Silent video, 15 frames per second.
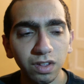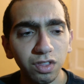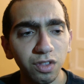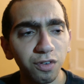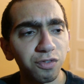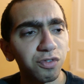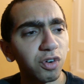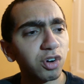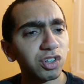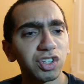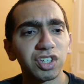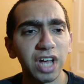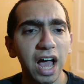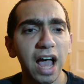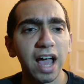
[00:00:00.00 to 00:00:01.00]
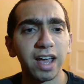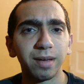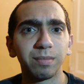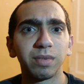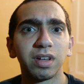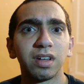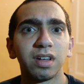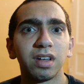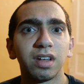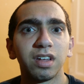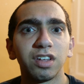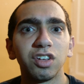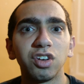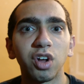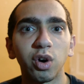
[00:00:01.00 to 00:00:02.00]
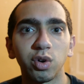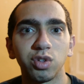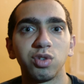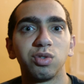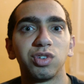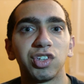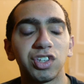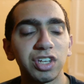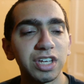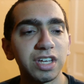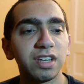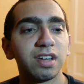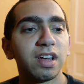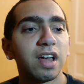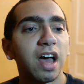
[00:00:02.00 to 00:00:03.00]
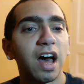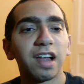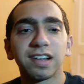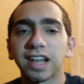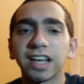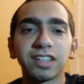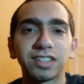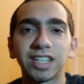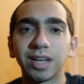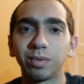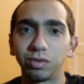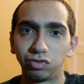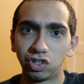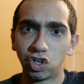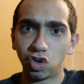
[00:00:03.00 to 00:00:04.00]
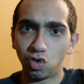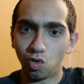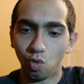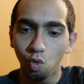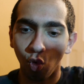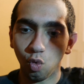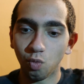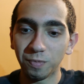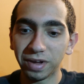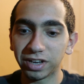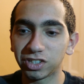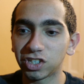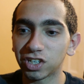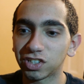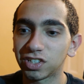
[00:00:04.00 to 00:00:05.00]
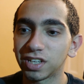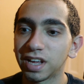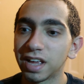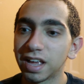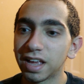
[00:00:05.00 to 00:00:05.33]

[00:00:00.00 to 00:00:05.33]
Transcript: The first time, you know, you see a lightsaber, it's just...